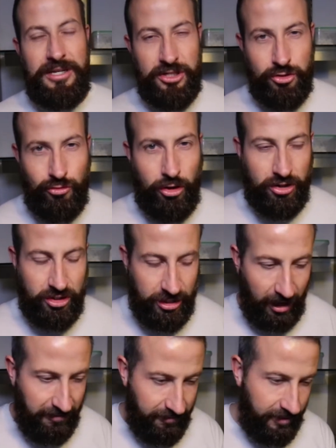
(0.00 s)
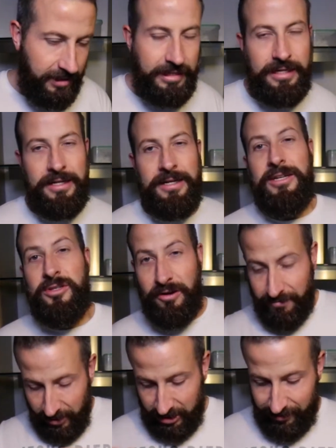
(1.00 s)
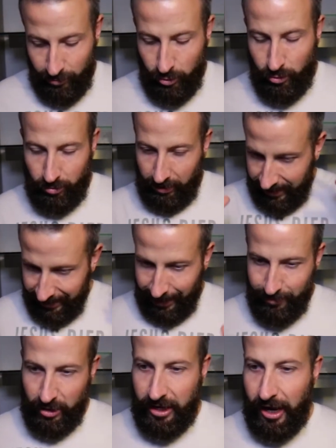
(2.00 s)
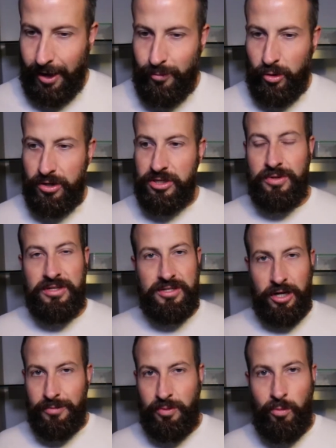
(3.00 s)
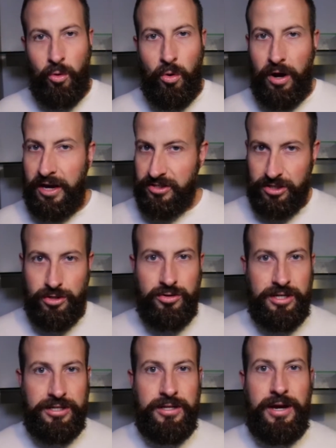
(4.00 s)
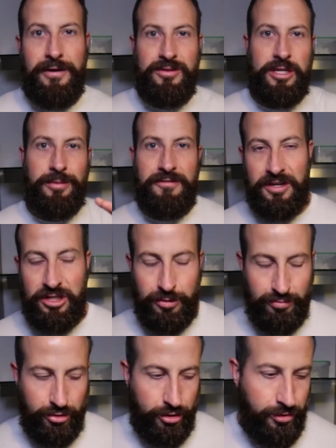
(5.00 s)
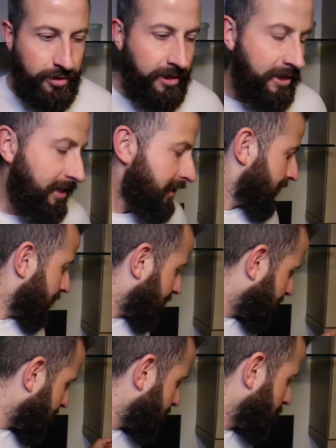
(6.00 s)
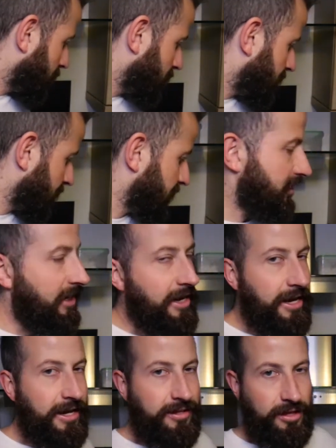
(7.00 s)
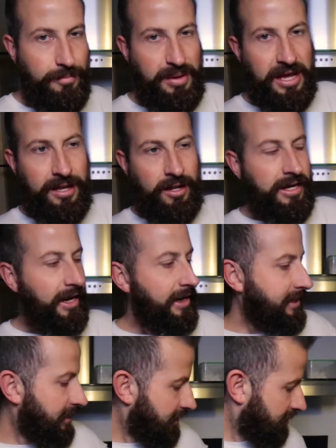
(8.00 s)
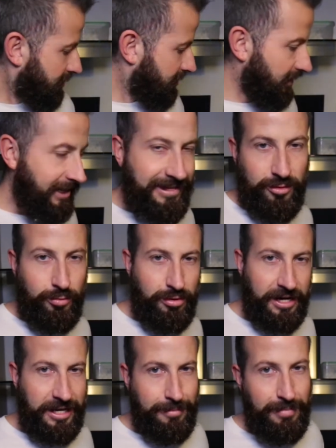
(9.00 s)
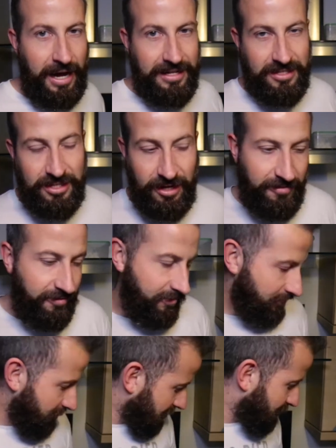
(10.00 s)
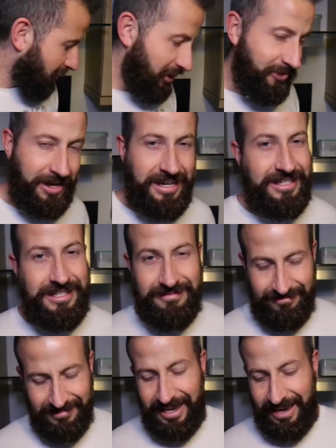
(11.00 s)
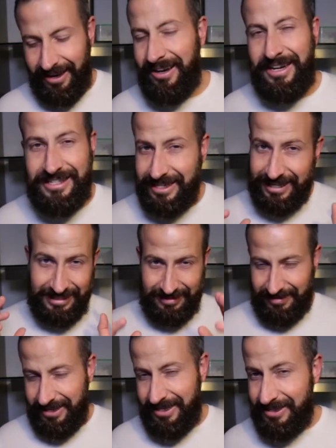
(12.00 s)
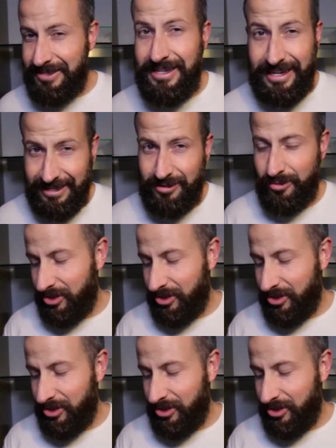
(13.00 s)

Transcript: strong stuff. So first of all, clean out my carboys with soap and water, as I usually do every time I finish a brew. I then use this, the beer line cleaner, the lethal Breaking Bad stuff, which by the way is, yeah, like I say, it's lethal